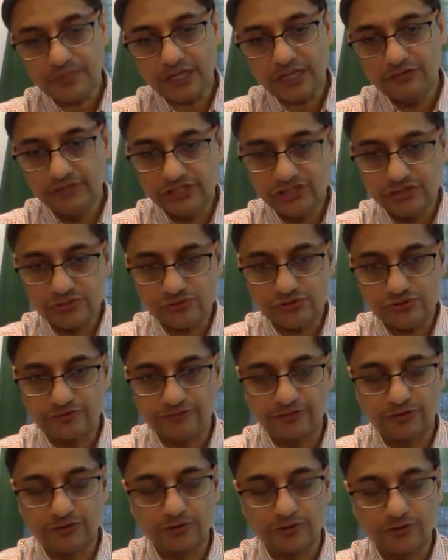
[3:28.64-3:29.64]
which used to
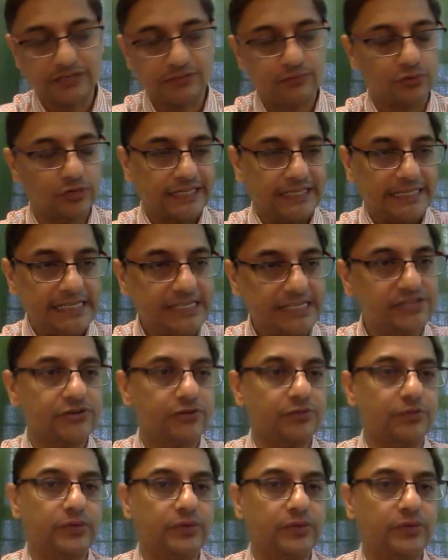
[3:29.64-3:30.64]
flow somewhat east
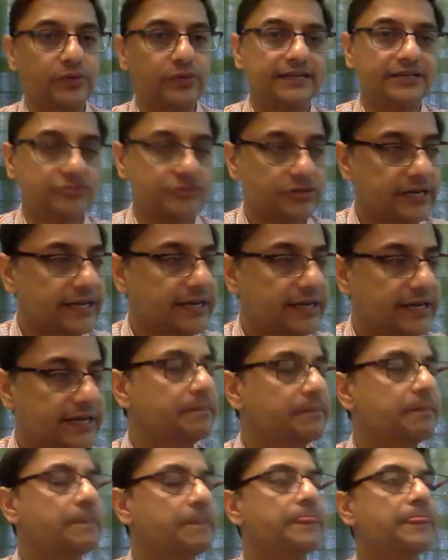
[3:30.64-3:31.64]
of where it does today,
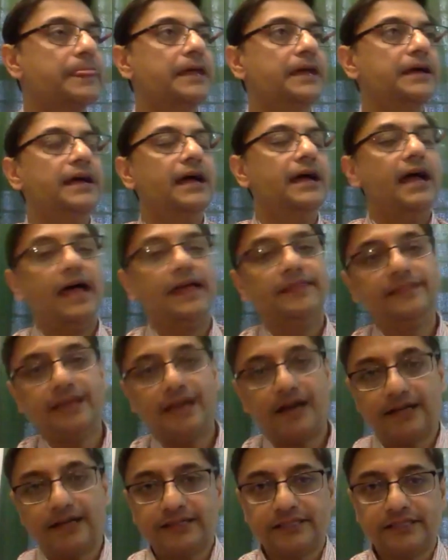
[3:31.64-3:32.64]
and
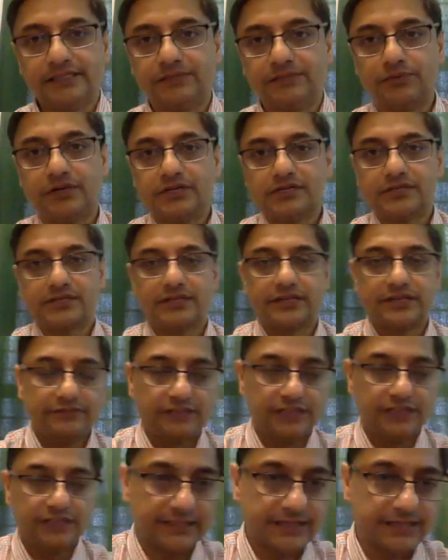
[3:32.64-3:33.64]
the other was a
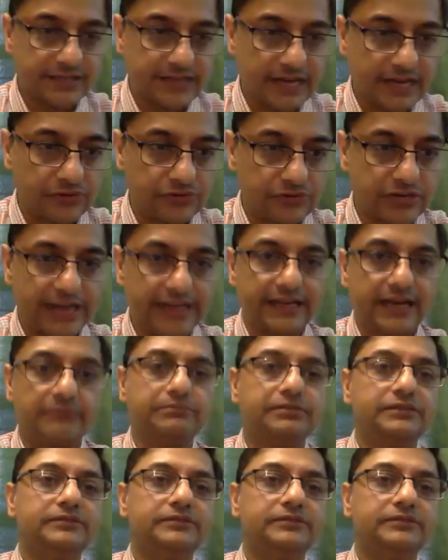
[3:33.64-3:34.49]
river that has now dried up